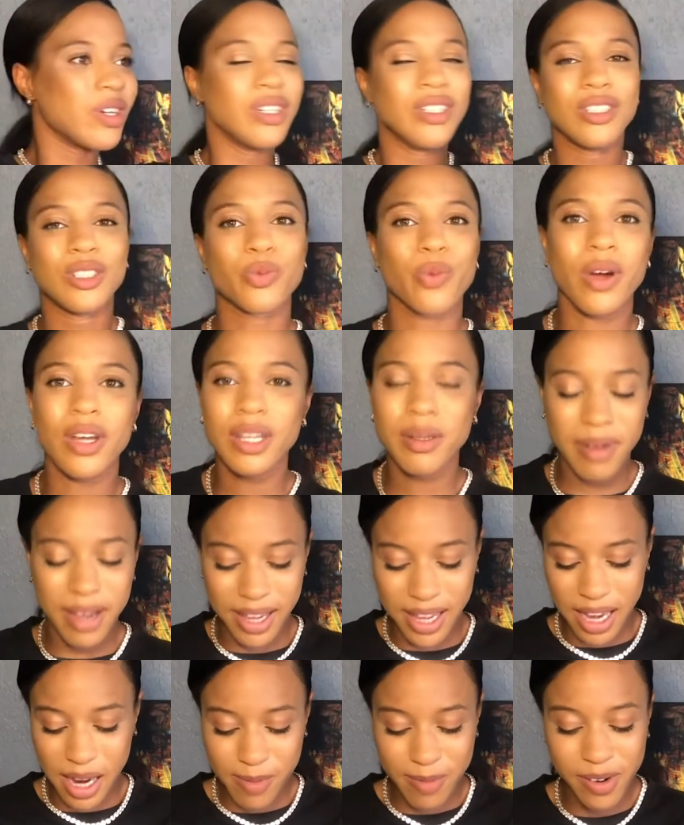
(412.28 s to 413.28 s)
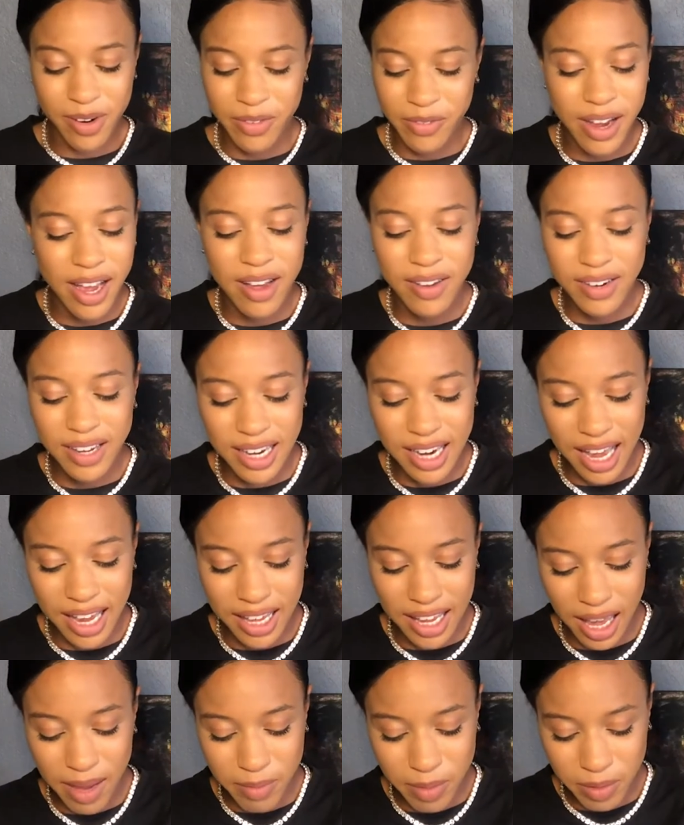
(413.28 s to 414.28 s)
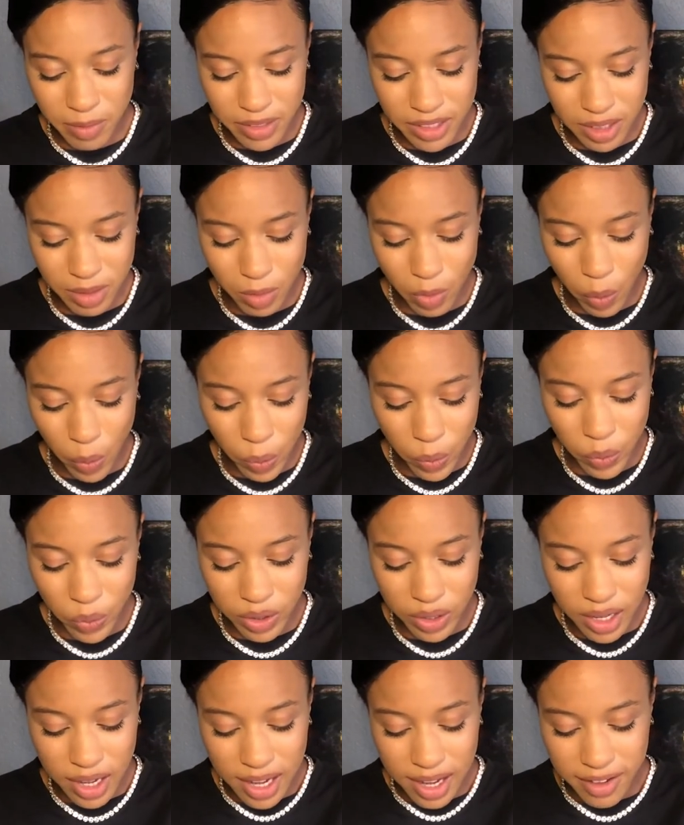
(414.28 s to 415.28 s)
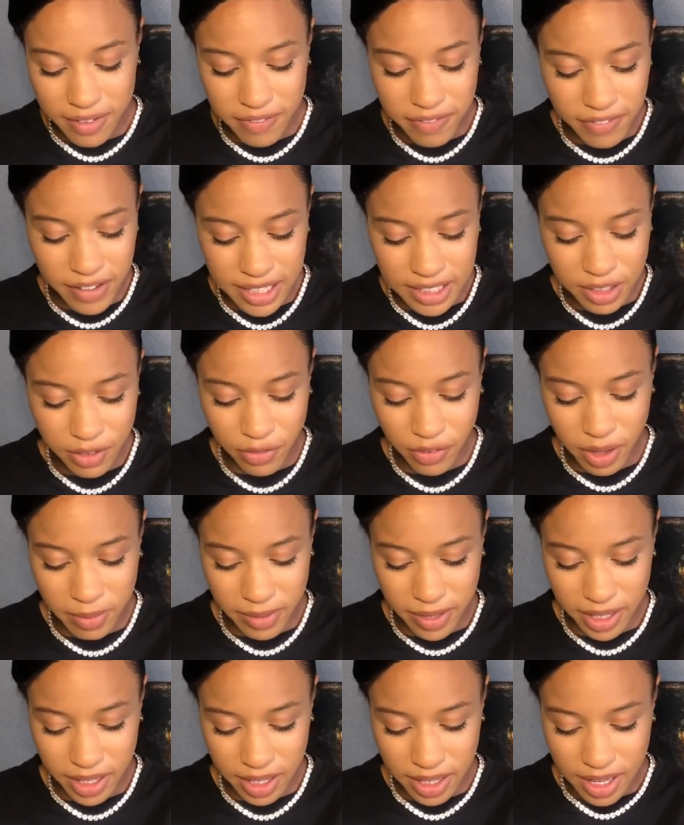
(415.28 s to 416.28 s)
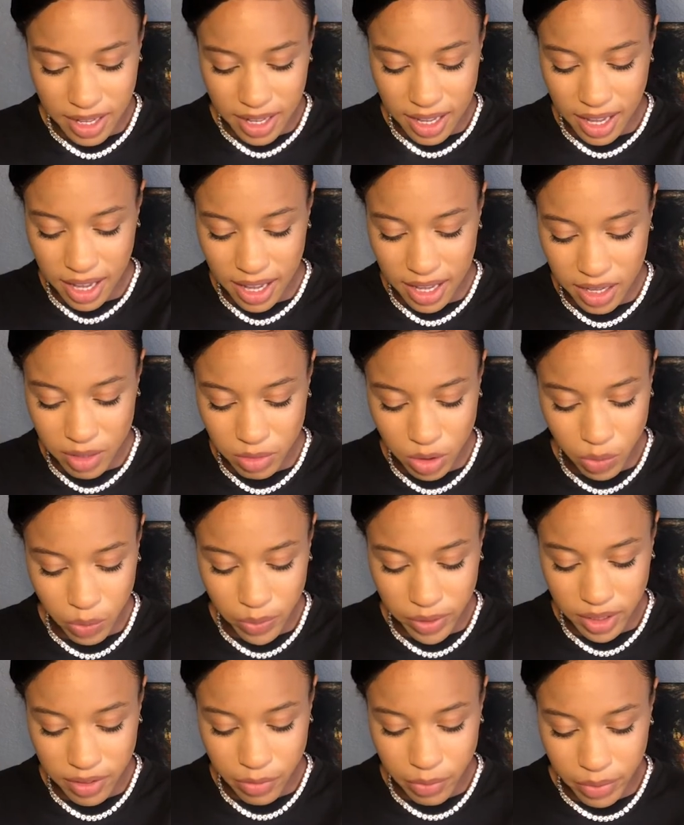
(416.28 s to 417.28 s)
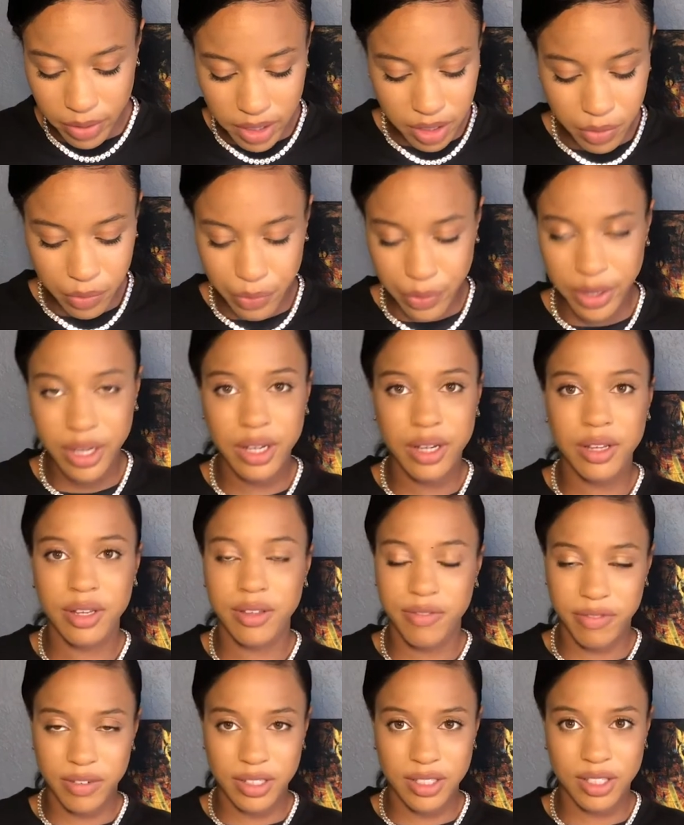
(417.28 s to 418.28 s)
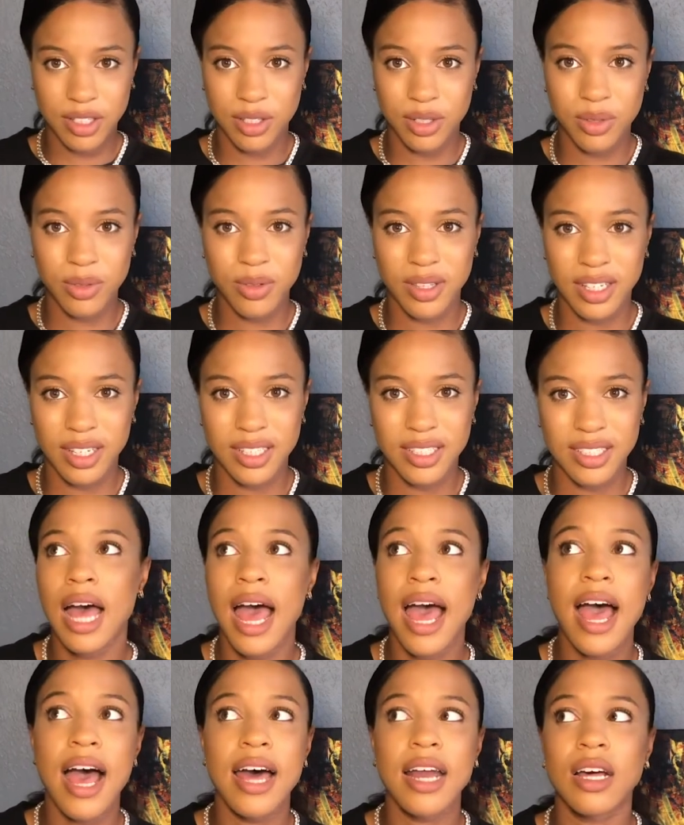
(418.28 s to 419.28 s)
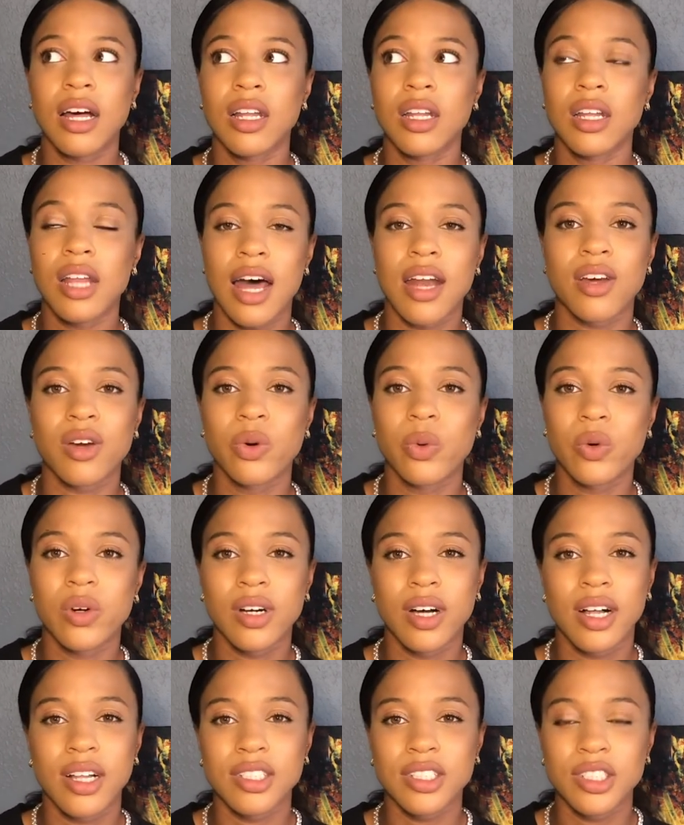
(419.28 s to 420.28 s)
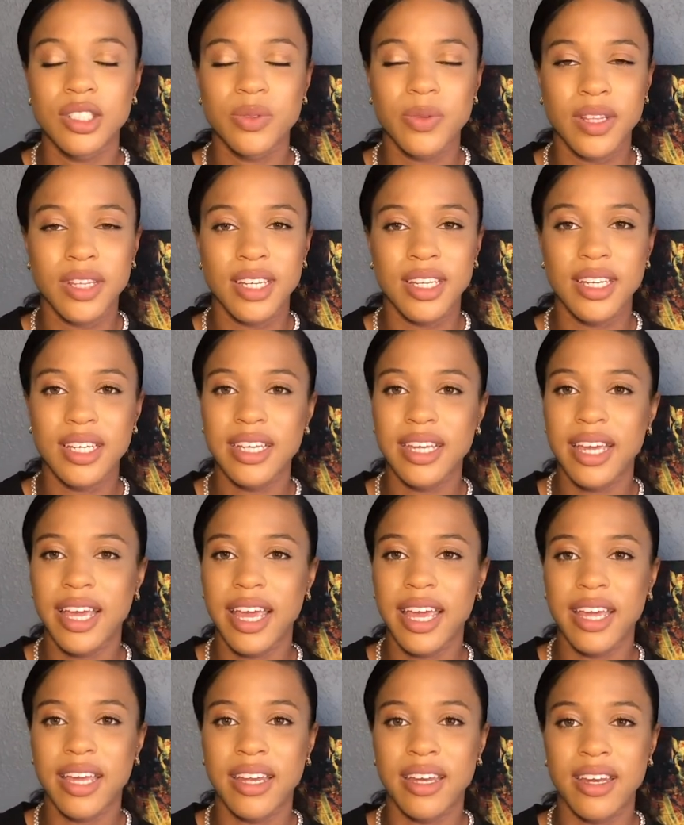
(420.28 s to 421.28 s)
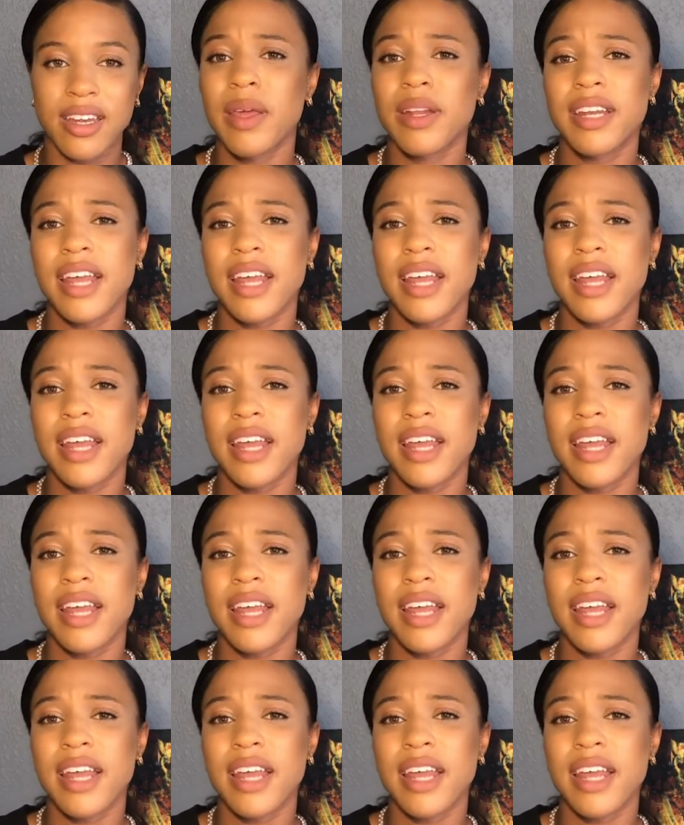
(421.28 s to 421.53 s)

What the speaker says: swirling my camera around, and I came up with some cool effects from it. And it was really, really, really fun to do these. I had a lot of cool colors within it, and it